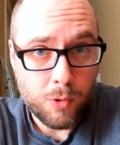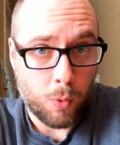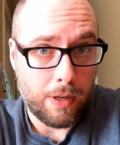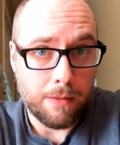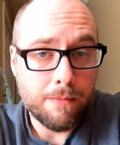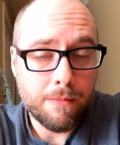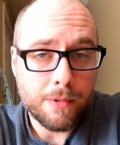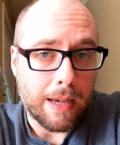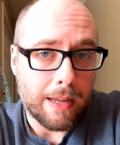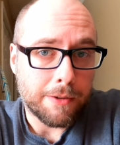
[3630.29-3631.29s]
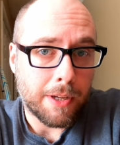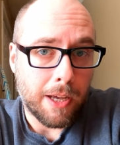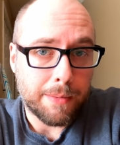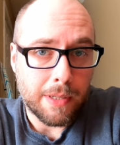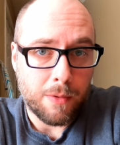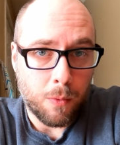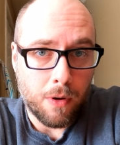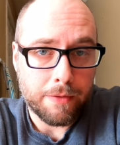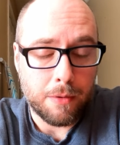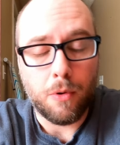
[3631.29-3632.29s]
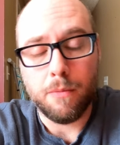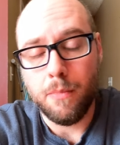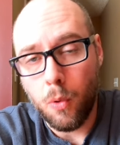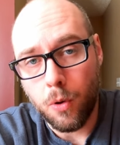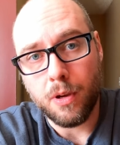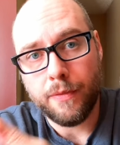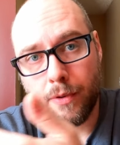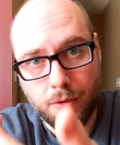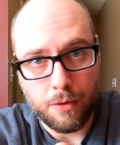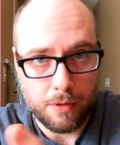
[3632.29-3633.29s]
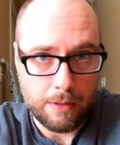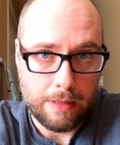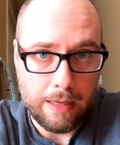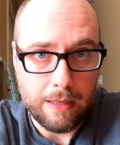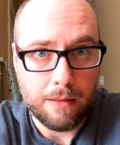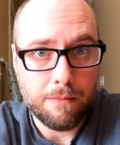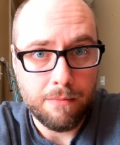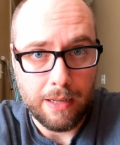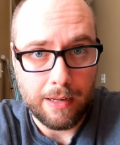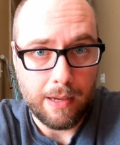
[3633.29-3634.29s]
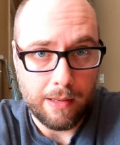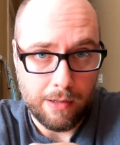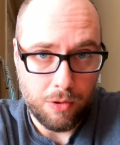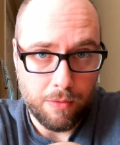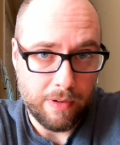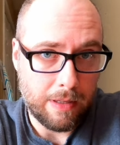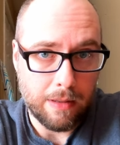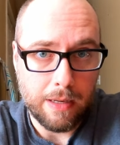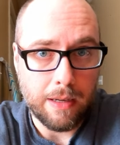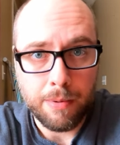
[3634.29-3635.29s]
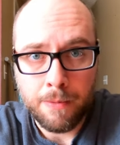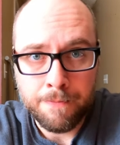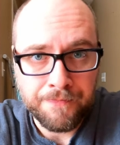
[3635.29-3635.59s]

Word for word: twenty cyanotypes if you want to, or more if you're using a dedicated U V lamp.